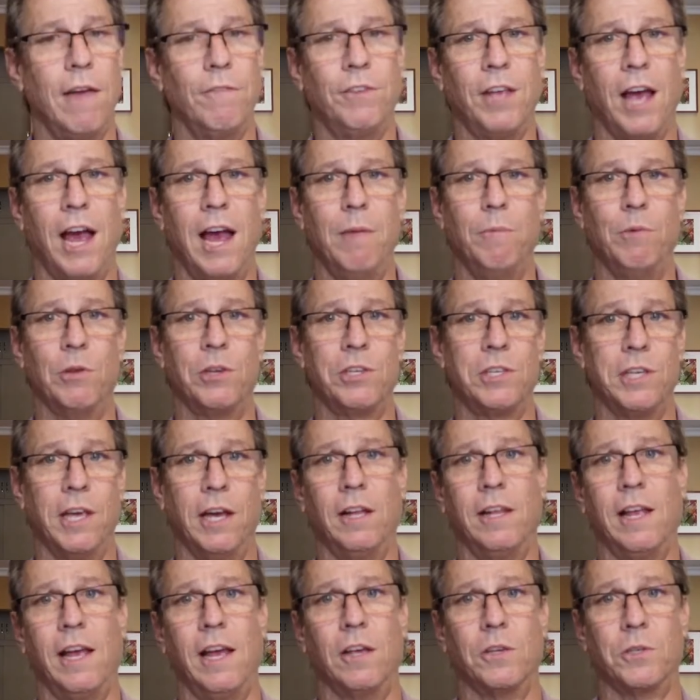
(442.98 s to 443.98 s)
have time to
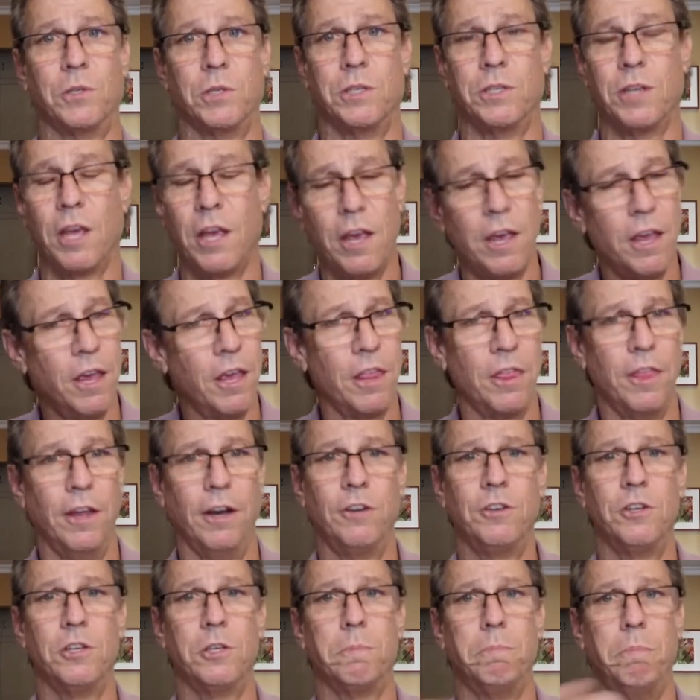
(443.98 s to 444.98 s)
sell houses.
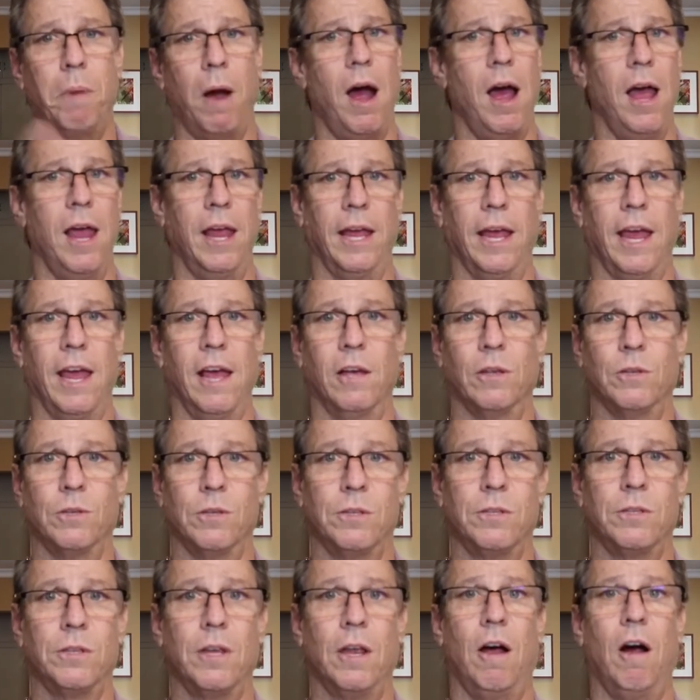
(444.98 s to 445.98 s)
They're just buying
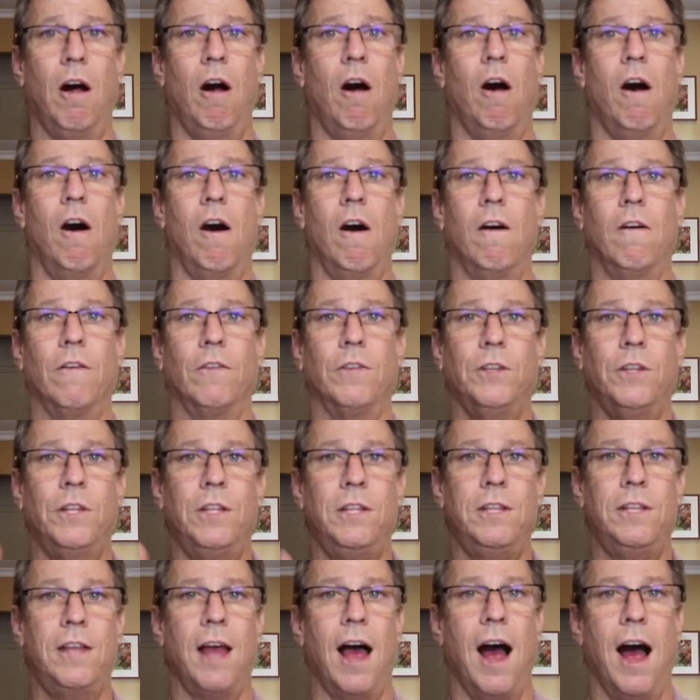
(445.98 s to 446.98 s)
houses all
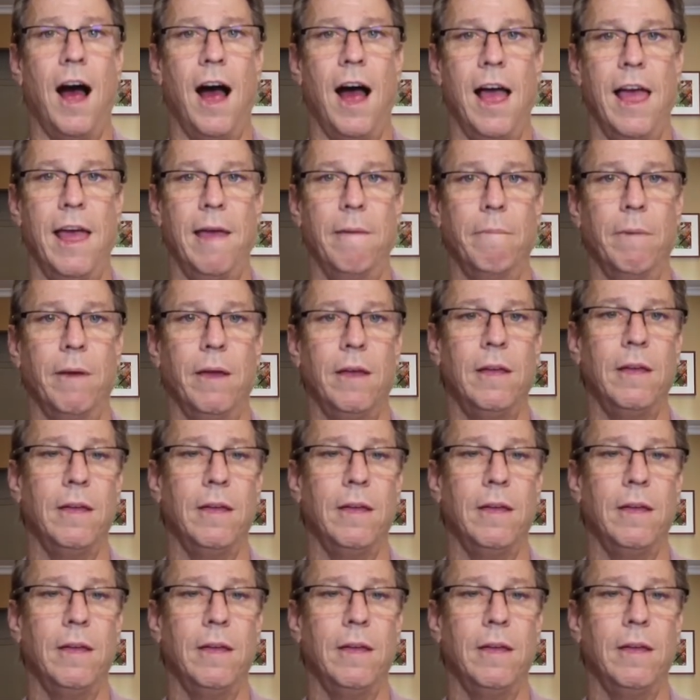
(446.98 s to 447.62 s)
time.